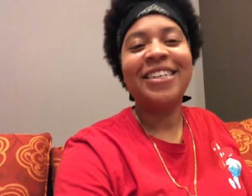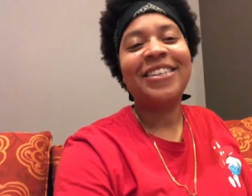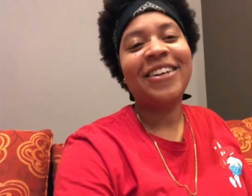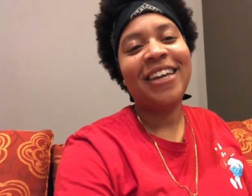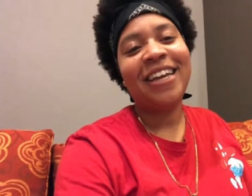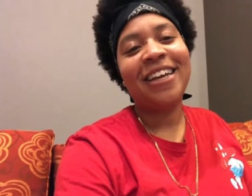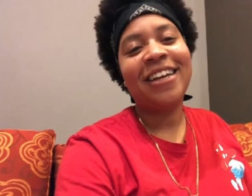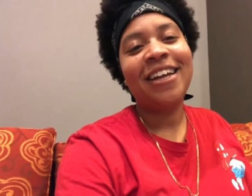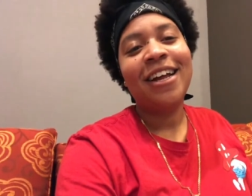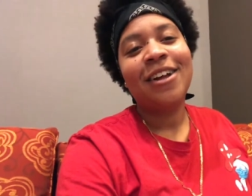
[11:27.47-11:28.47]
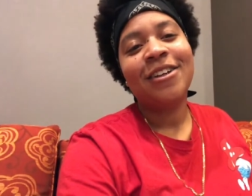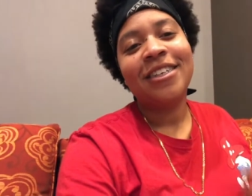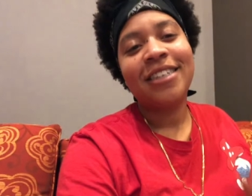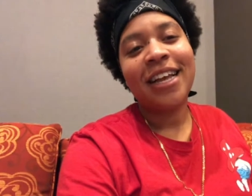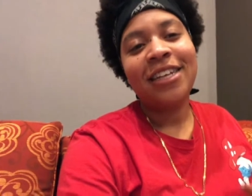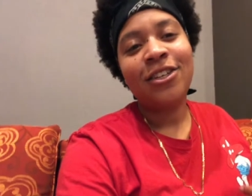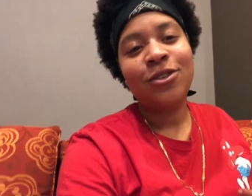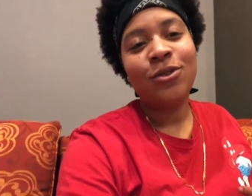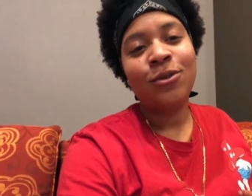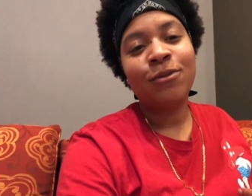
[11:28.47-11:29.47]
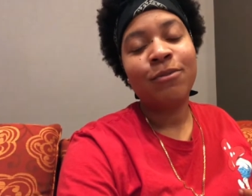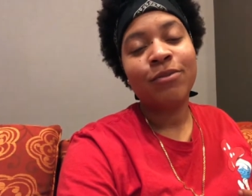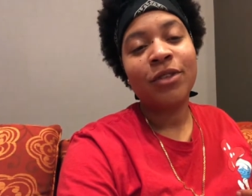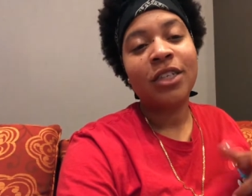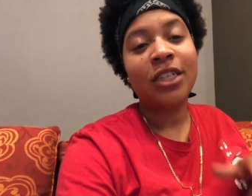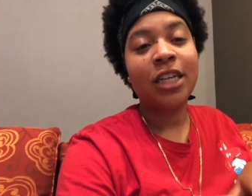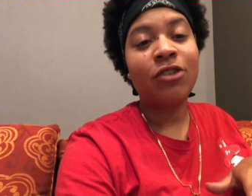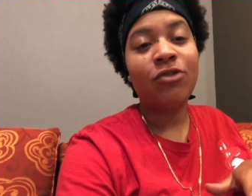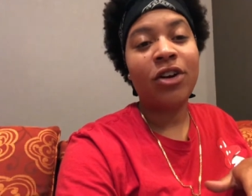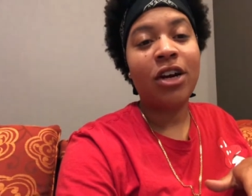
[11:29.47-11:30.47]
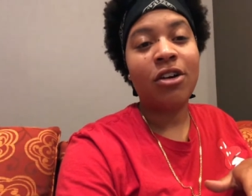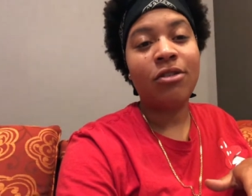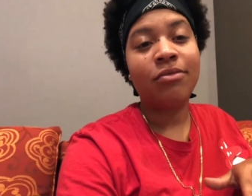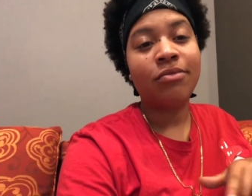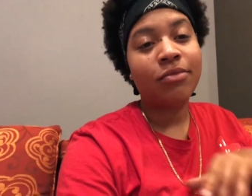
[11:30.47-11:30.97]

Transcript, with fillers: So yeah, stay tuned. Stick around.